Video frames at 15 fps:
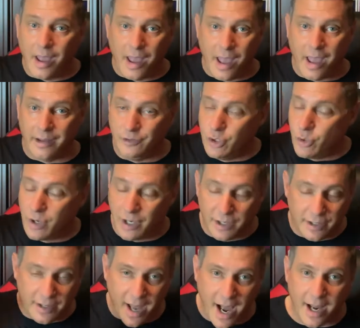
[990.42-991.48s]
And you
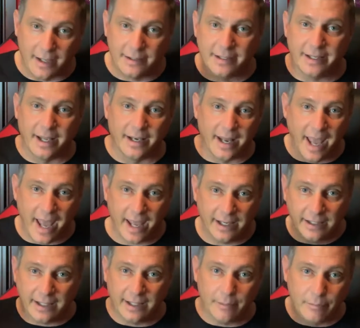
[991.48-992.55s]
cannot get
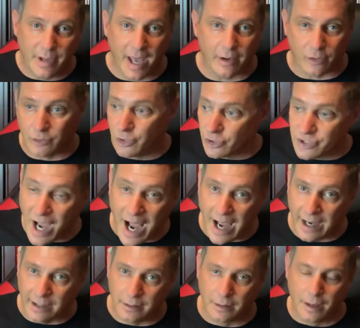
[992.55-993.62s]
any better. They're
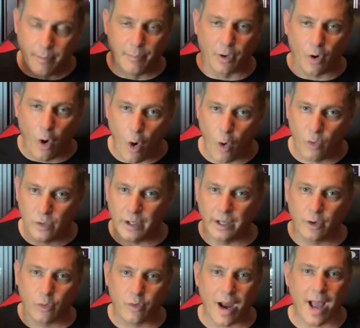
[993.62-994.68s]
tied, but holy
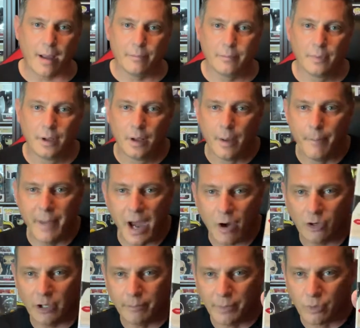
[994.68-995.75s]
crap.
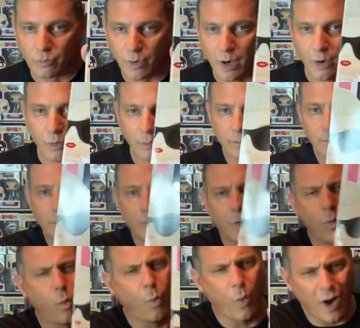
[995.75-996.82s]
Marilyn Monroe.
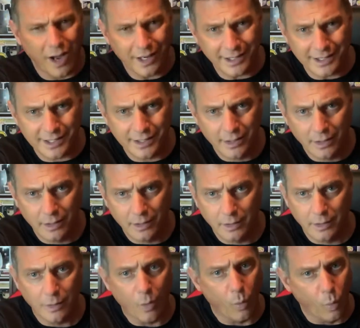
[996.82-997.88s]
What?
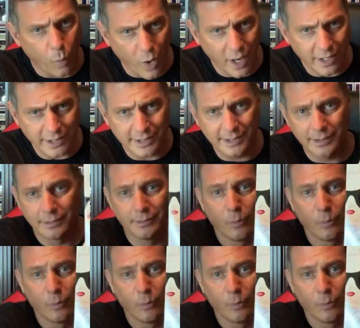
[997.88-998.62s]
What?